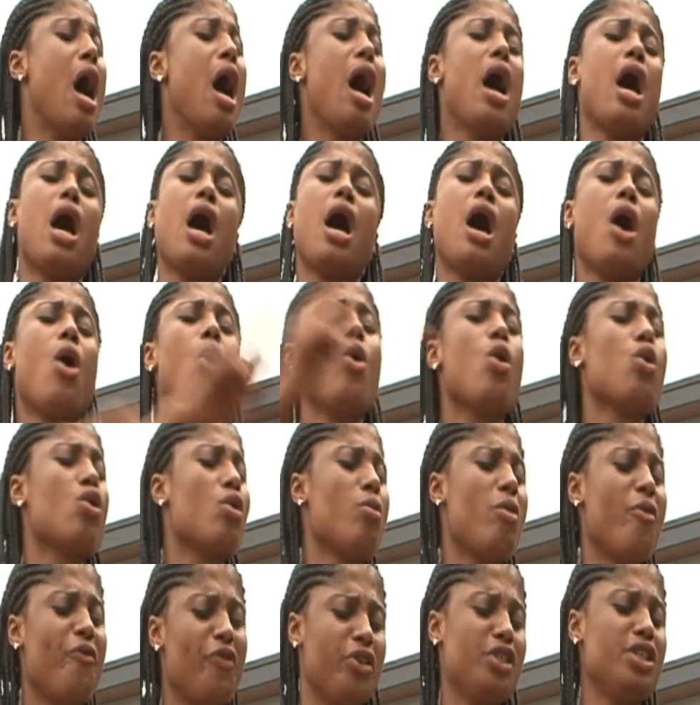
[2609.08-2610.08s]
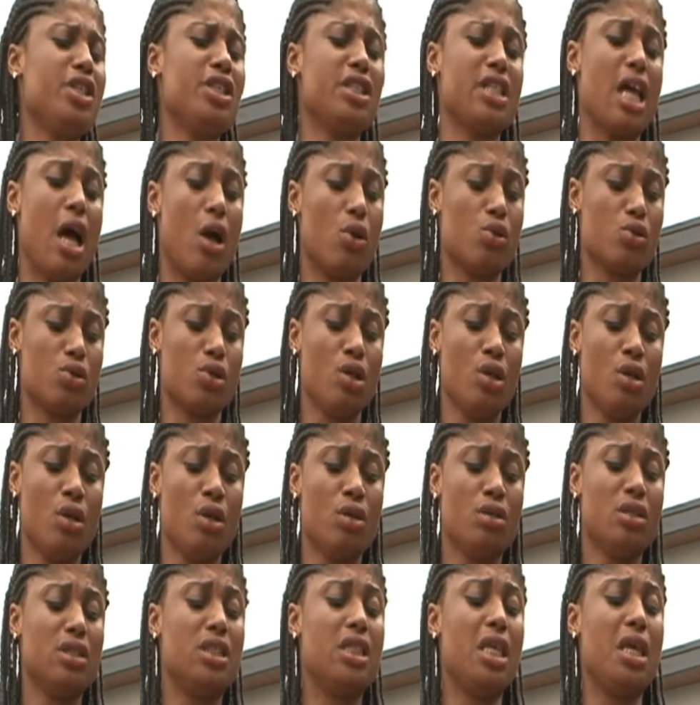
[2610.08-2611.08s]
I won't come up for this house.
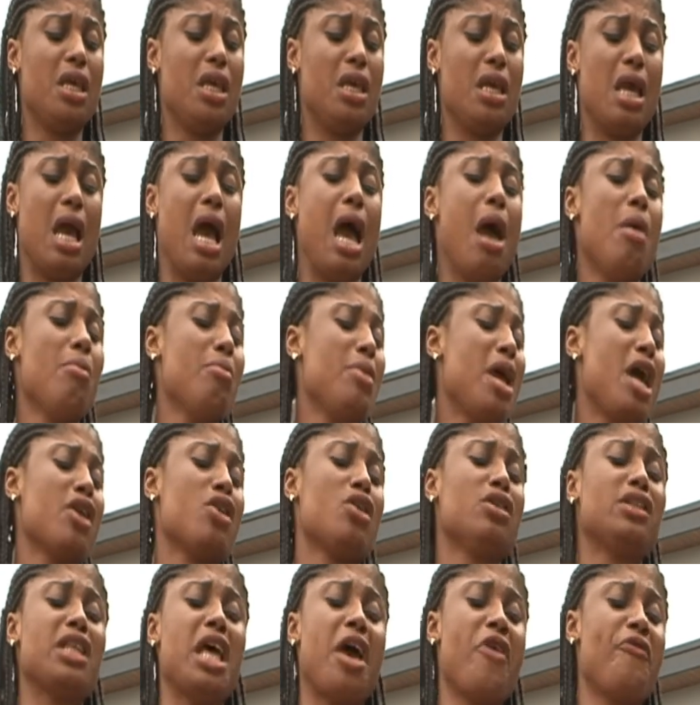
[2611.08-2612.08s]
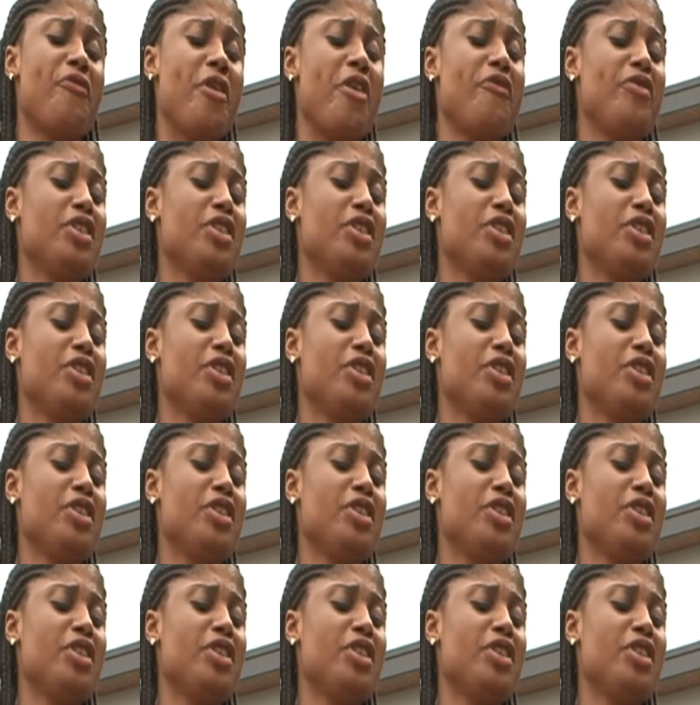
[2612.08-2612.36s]
See, me, I don't tell you for